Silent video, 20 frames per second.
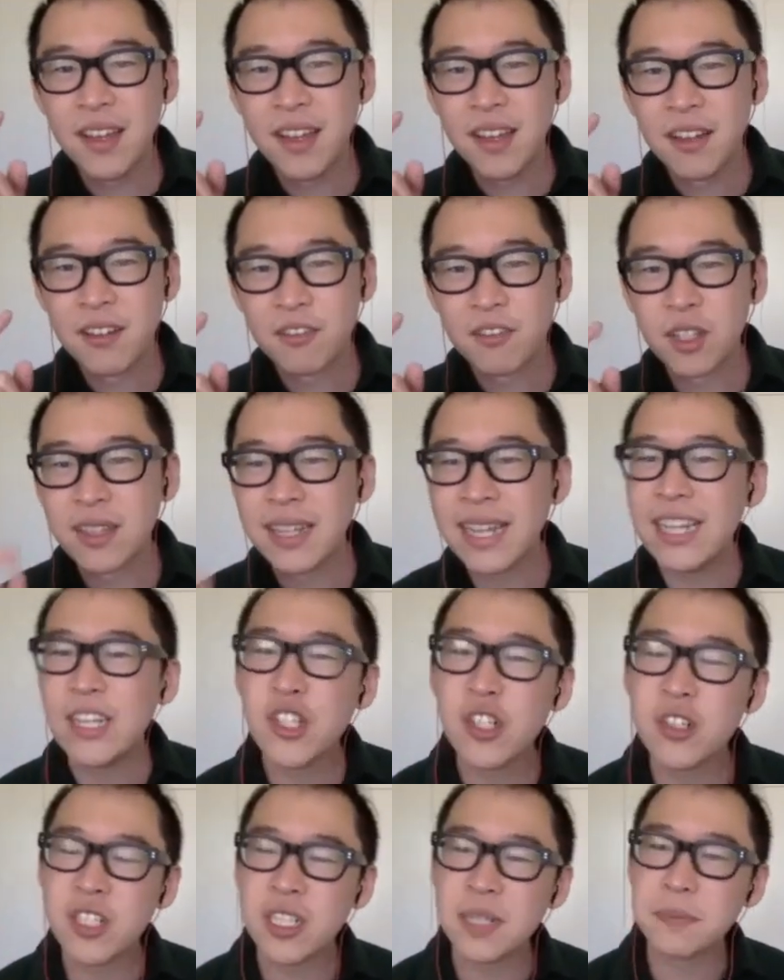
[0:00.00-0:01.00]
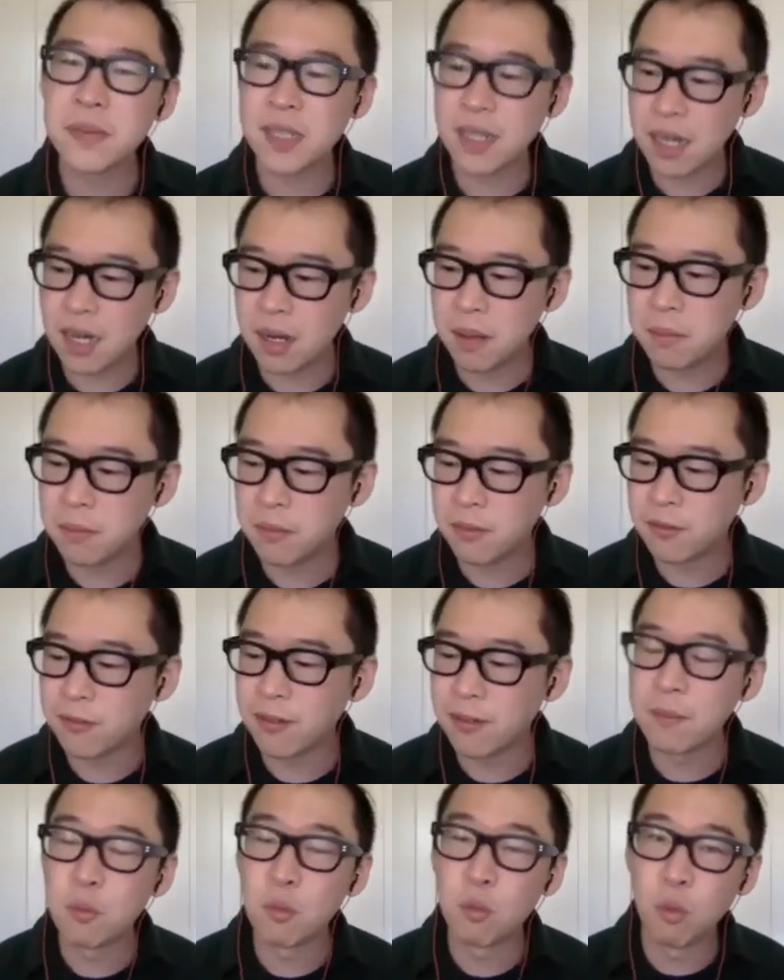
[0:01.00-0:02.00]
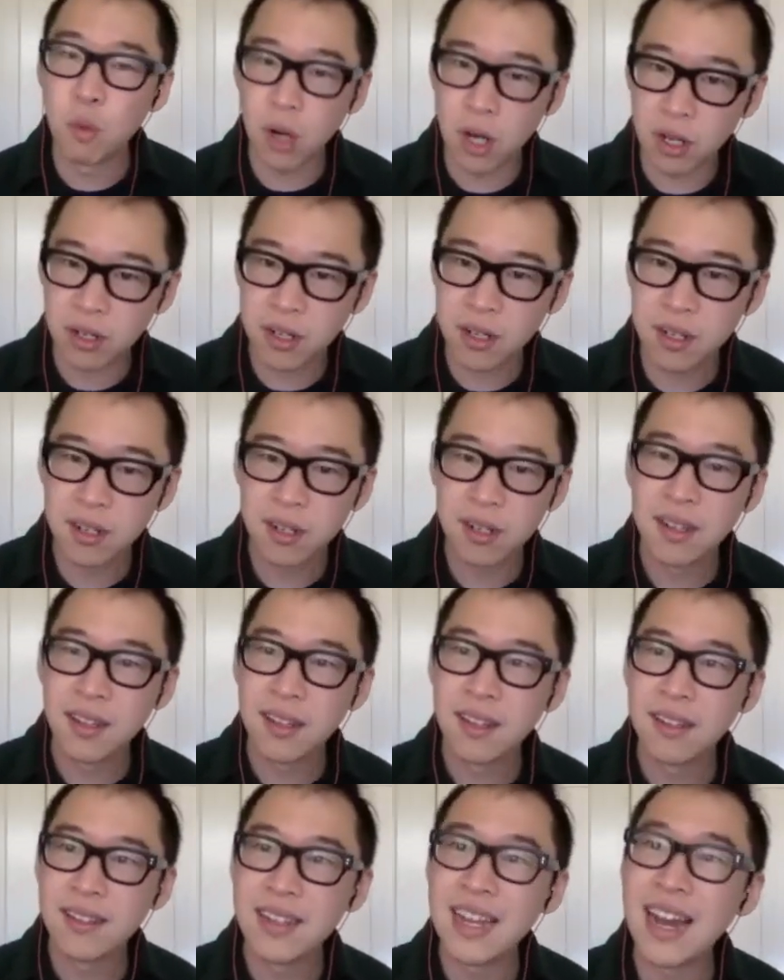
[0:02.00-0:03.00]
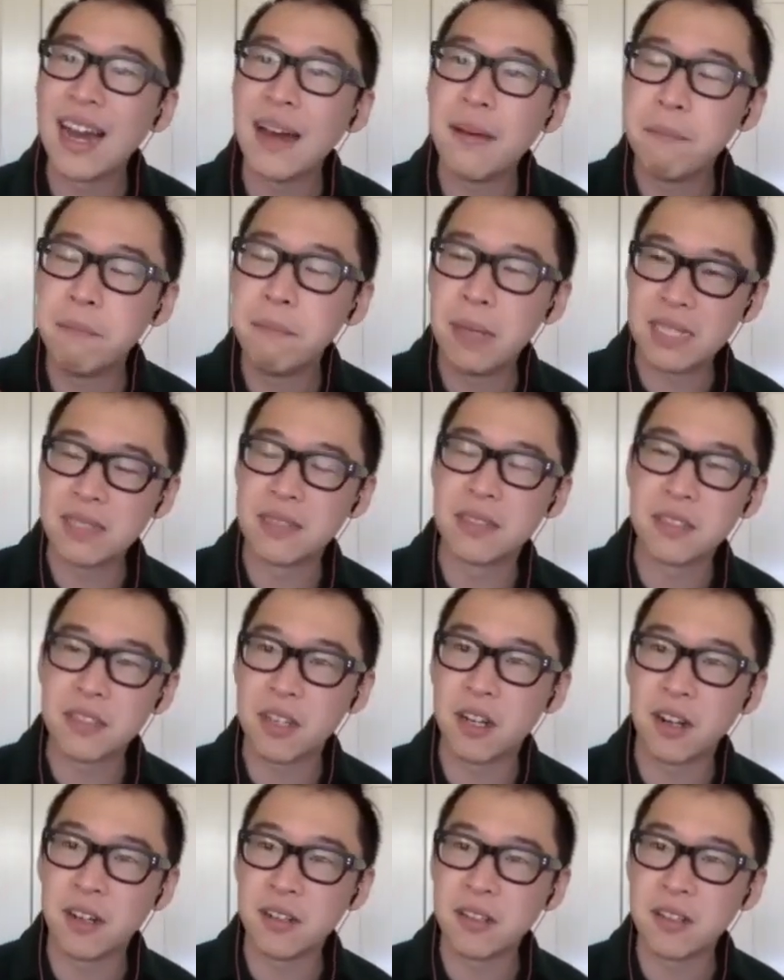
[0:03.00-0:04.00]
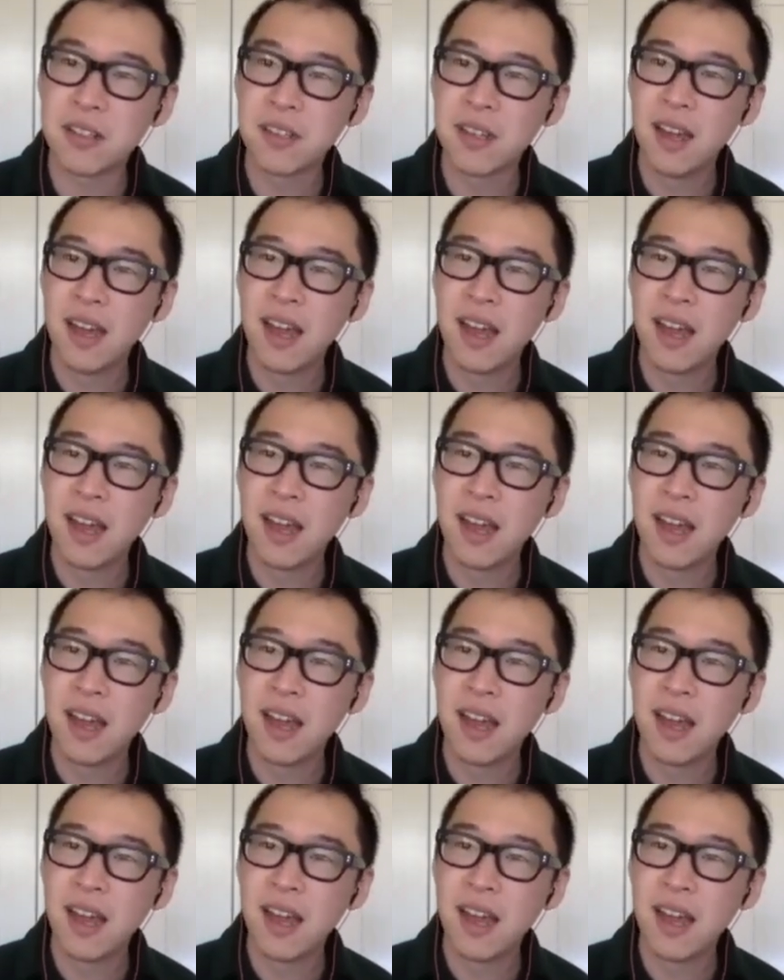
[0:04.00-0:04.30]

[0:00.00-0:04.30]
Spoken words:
Relationships come from work, not business cards.